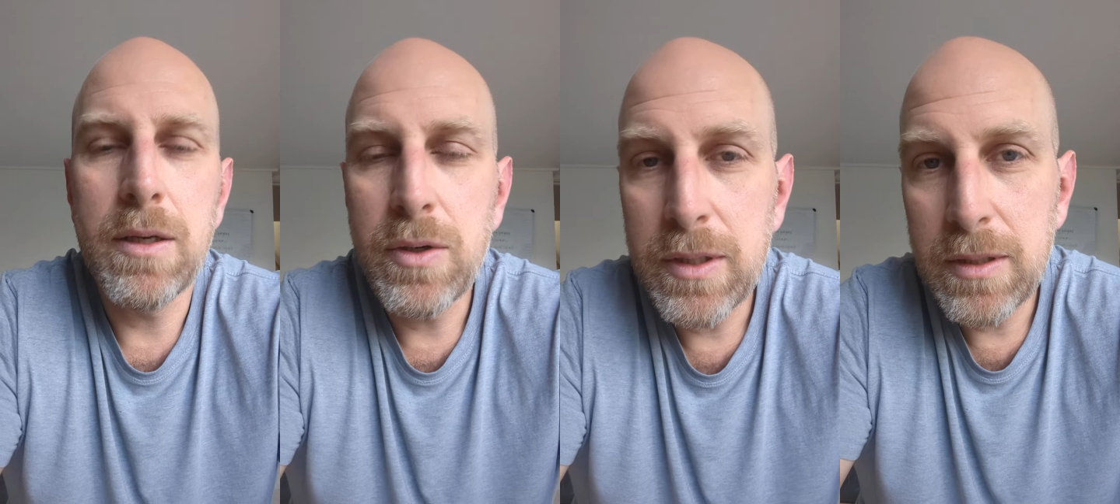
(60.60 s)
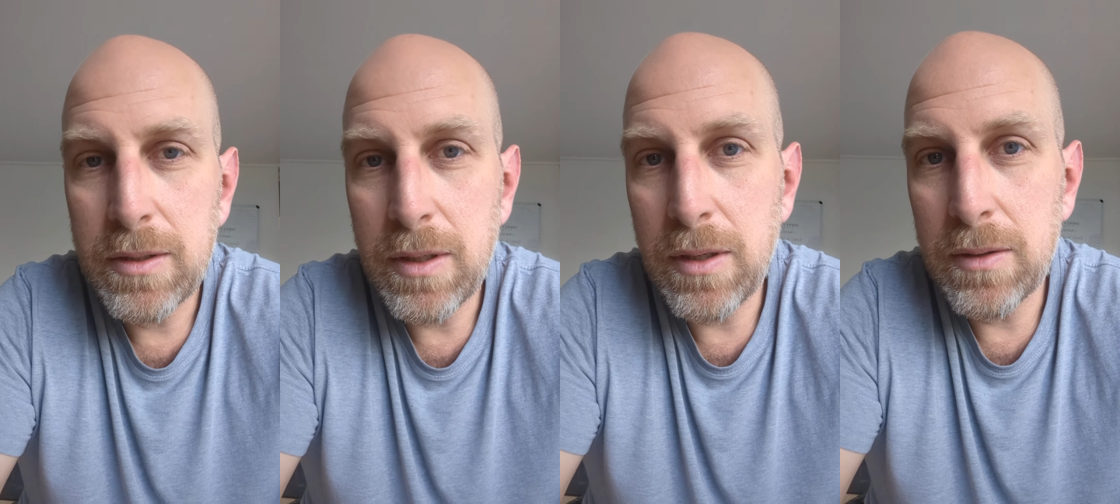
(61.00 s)
increase your
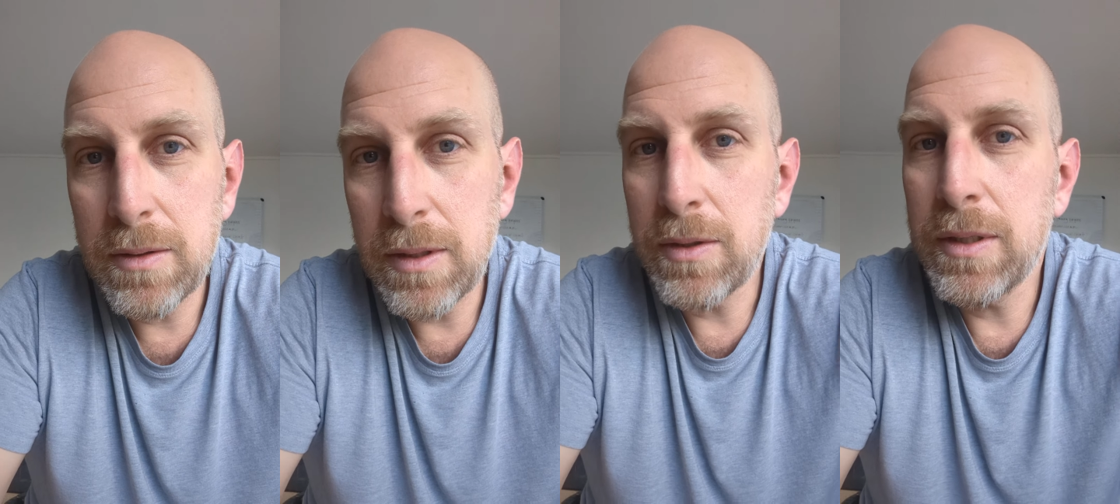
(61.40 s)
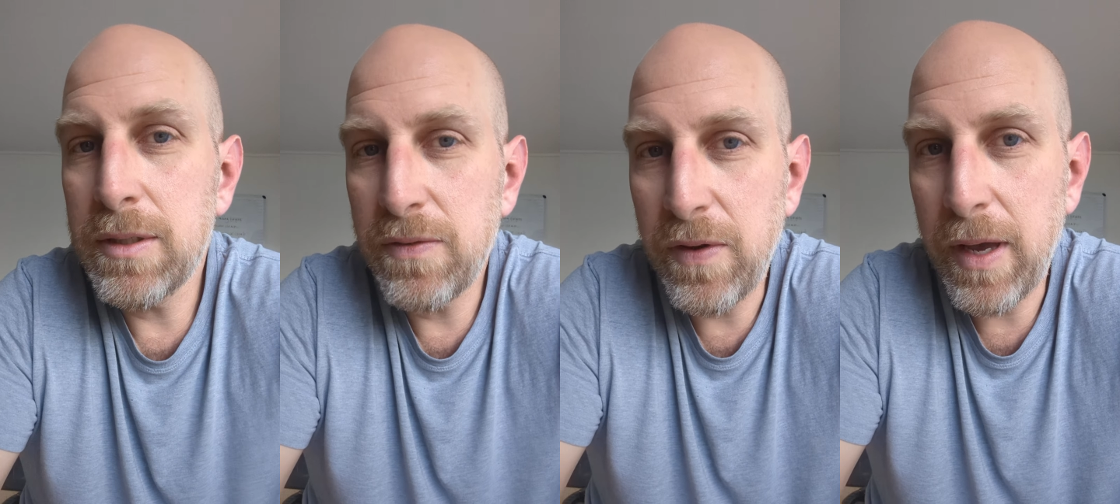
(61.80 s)
salts, increase
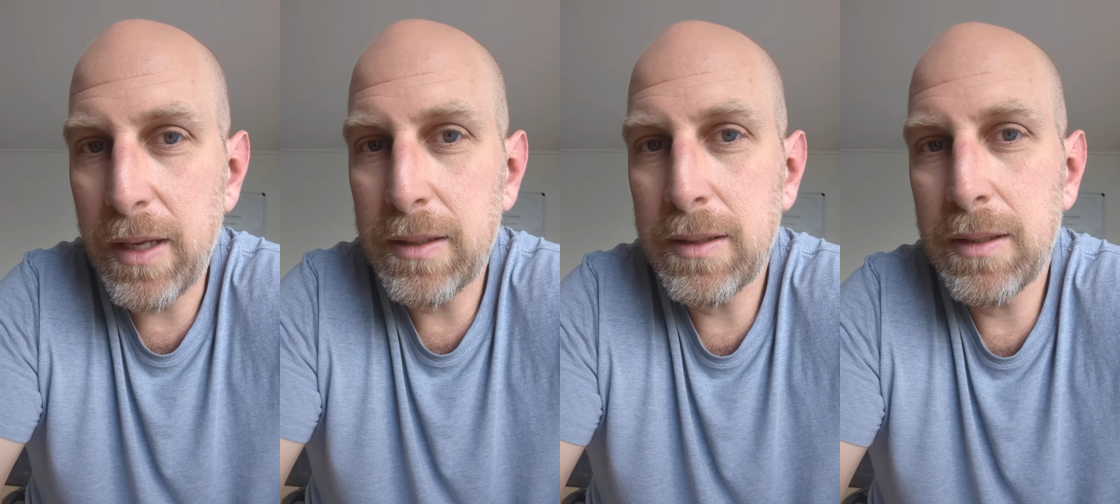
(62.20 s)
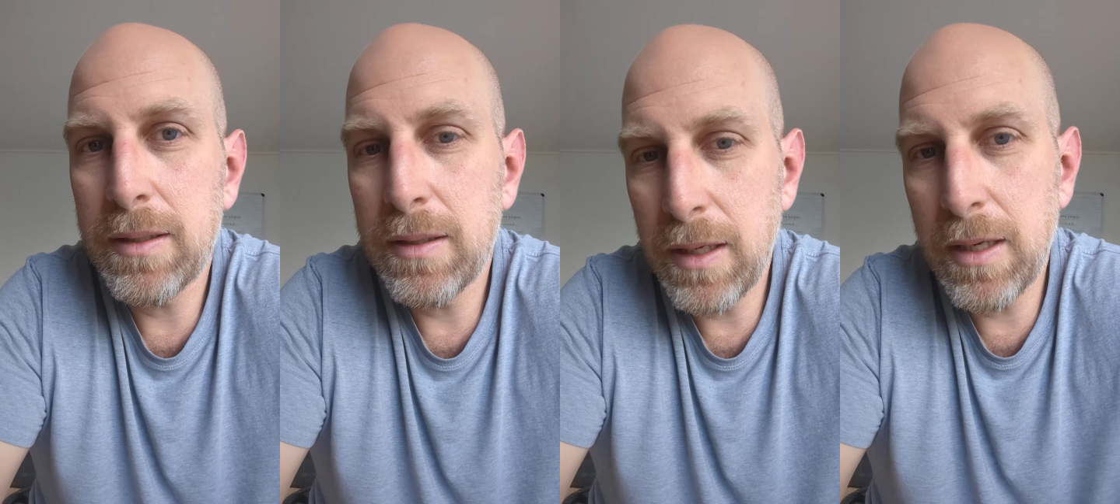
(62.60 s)
your fats,
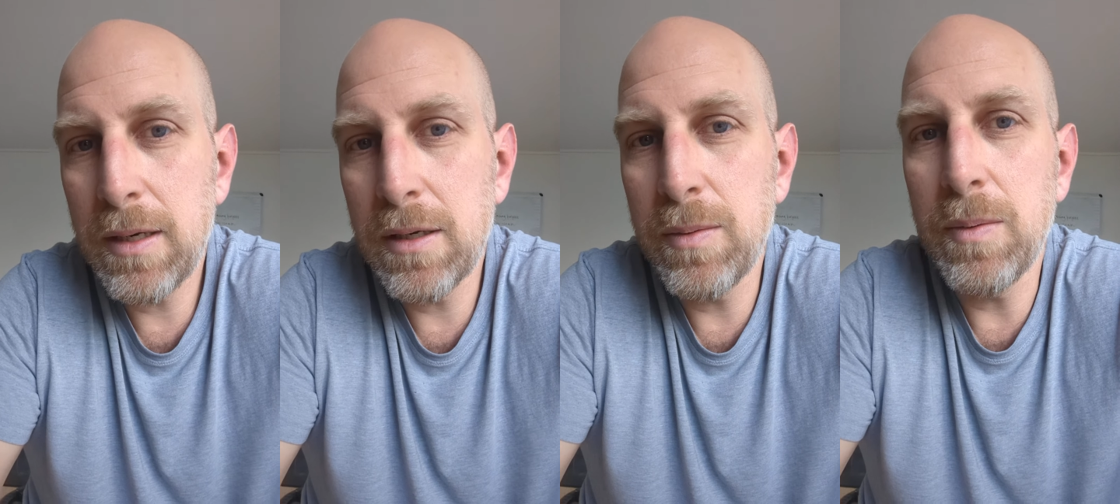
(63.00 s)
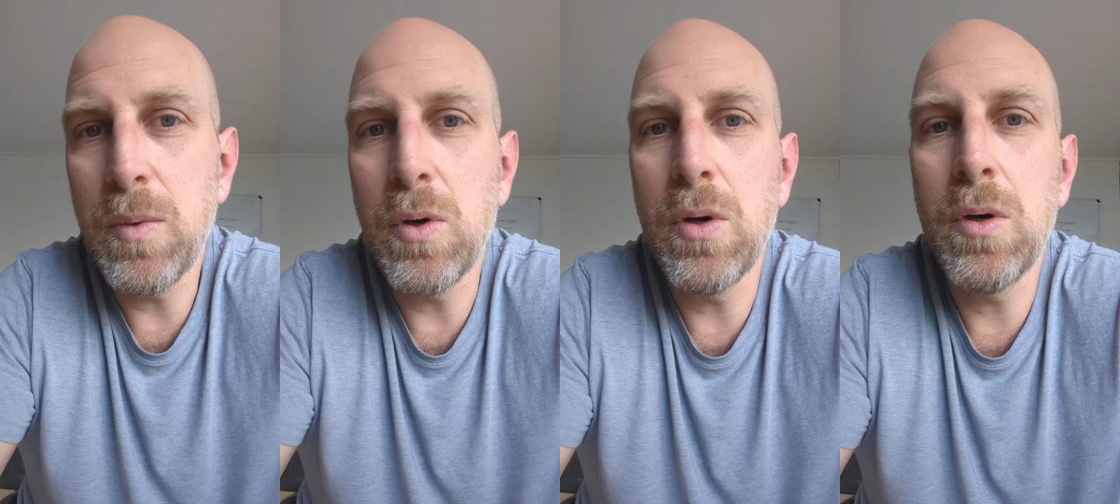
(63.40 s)
eat a little bit
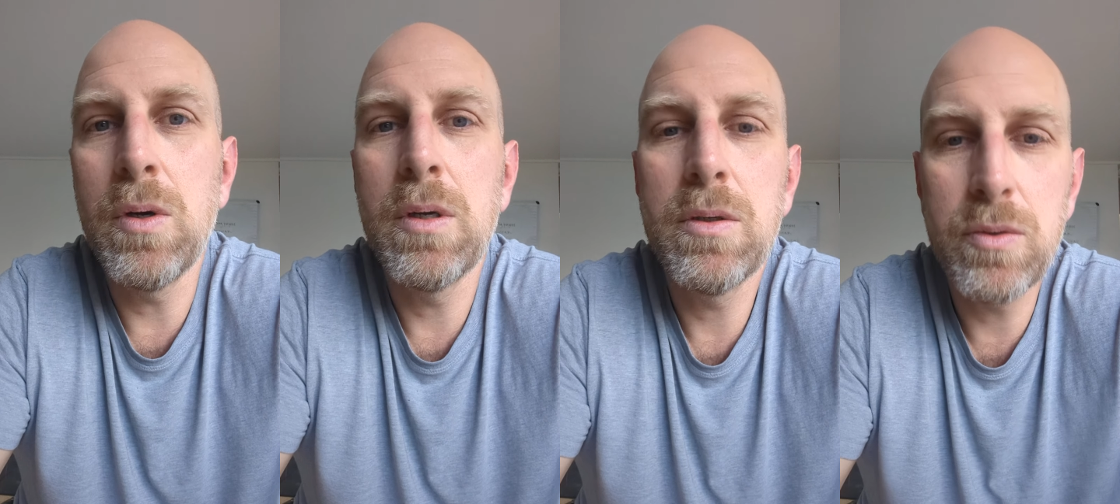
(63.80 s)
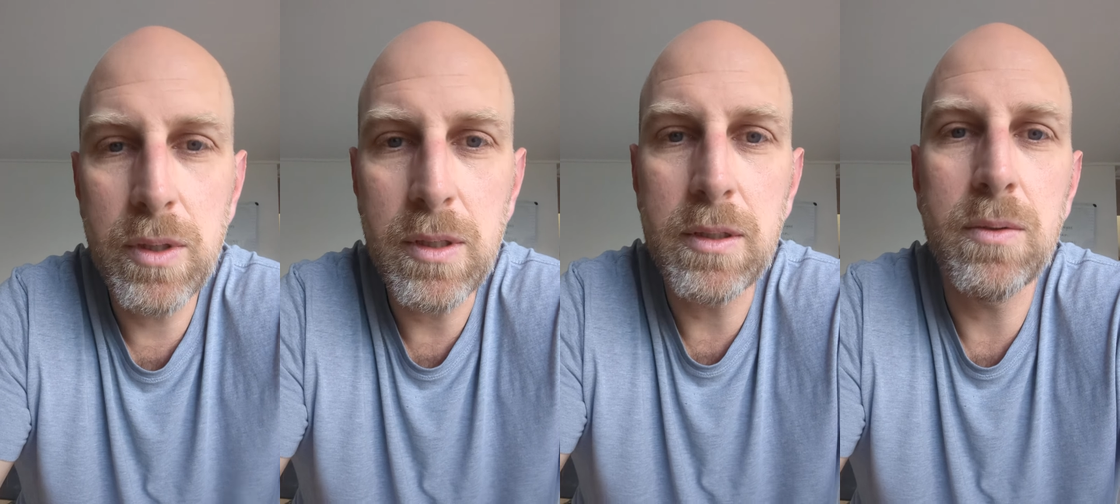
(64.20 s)
more,
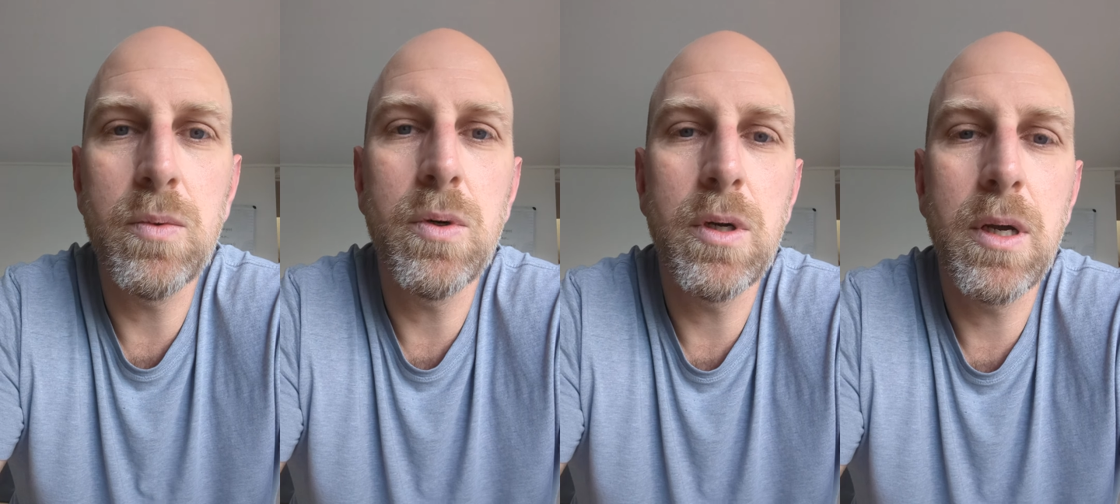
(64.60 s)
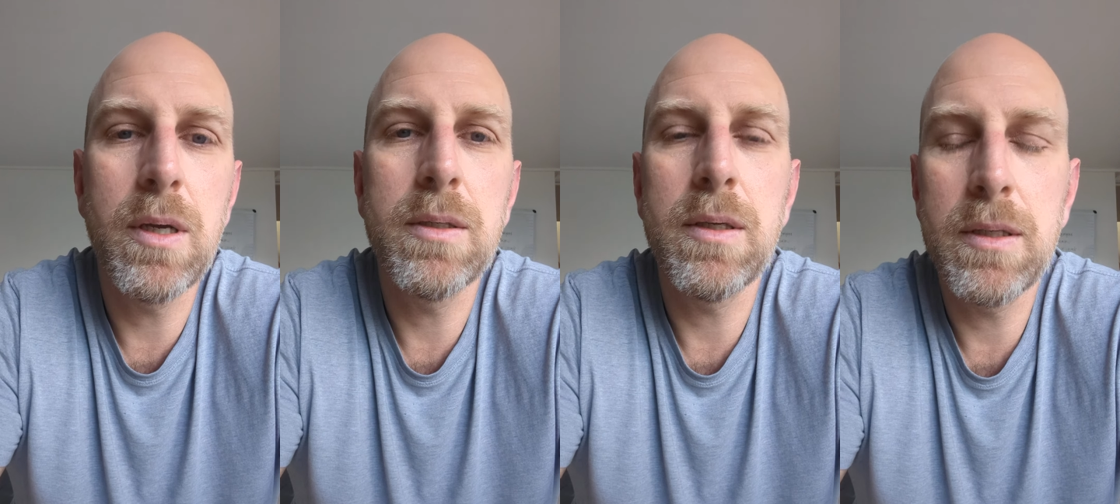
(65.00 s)
drink lots of
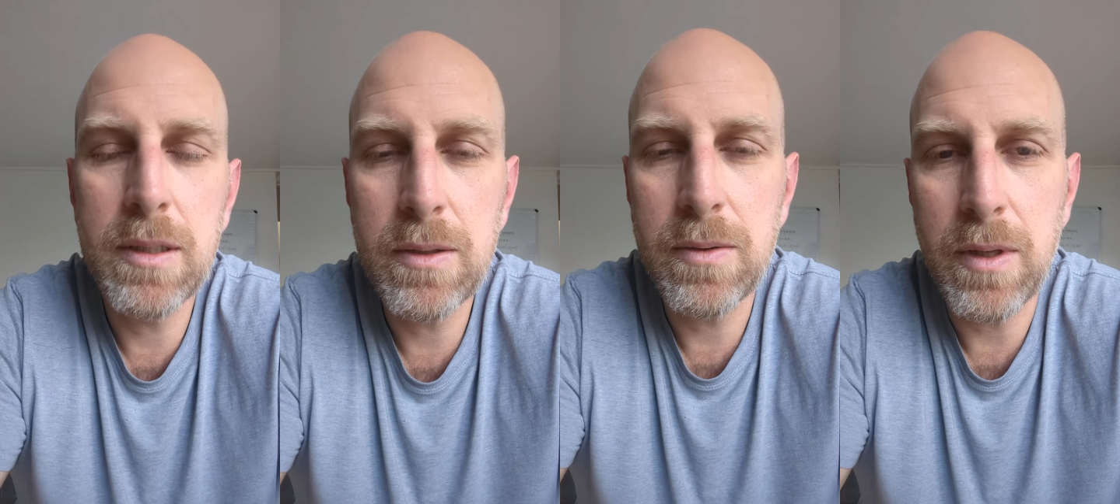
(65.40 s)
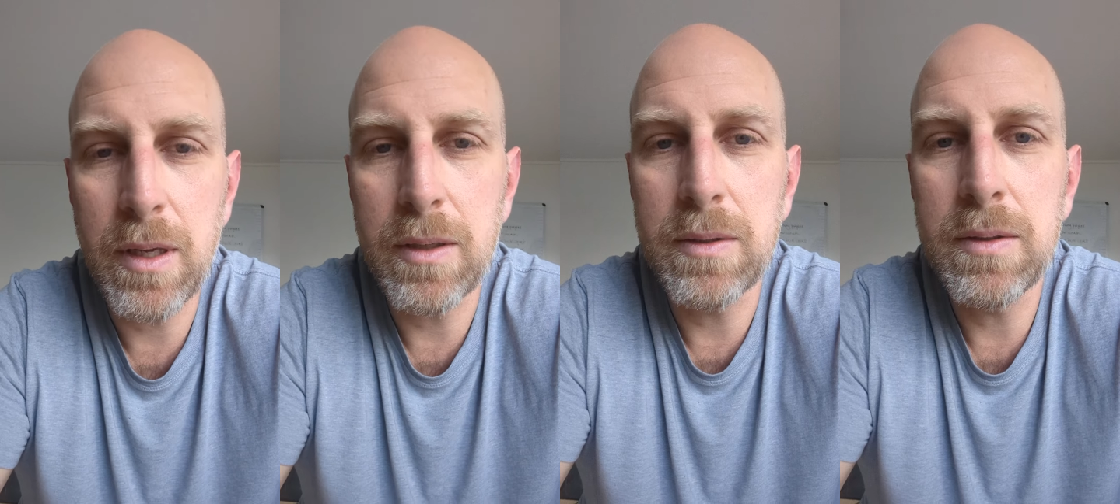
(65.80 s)
water. So I did all
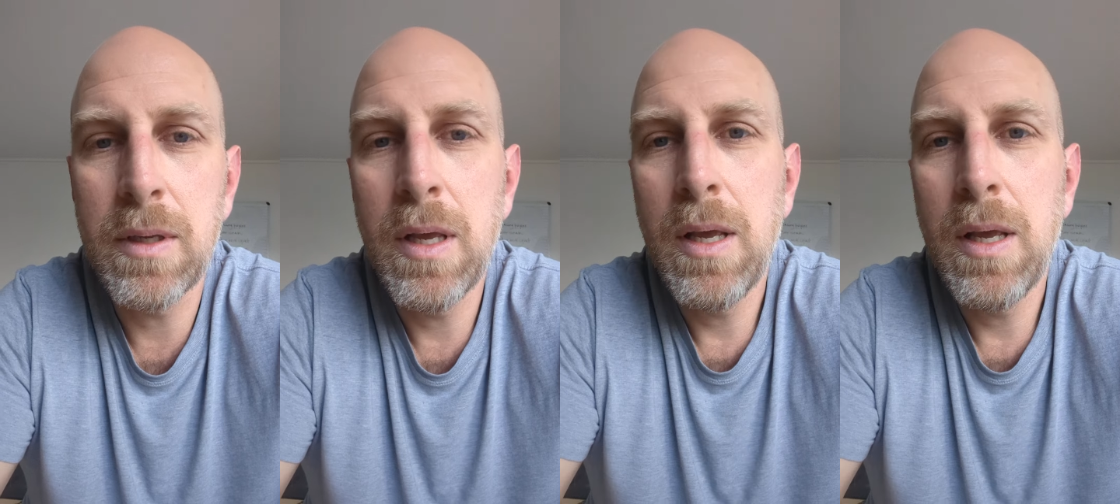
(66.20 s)
those.